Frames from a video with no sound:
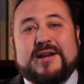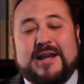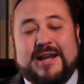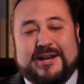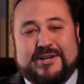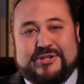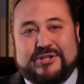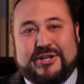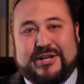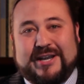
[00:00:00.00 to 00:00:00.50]

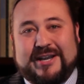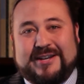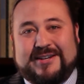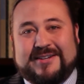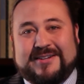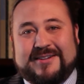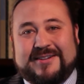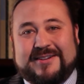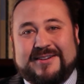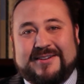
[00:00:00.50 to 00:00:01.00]
educate,
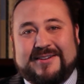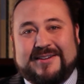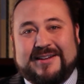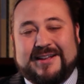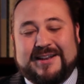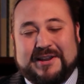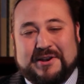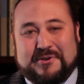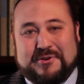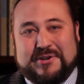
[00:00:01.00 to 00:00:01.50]

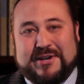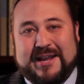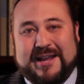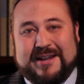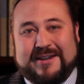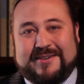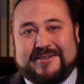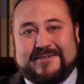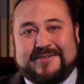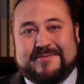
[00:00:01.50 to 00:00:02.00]
and
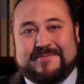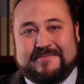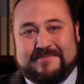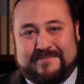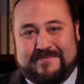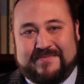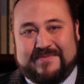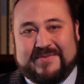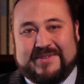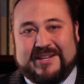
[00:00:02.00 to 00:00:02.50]
entertain
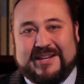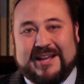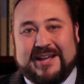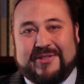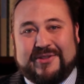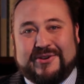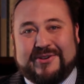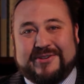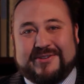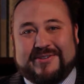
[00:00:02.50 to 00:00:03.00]

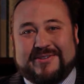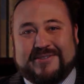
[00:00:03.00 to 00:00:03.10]
together.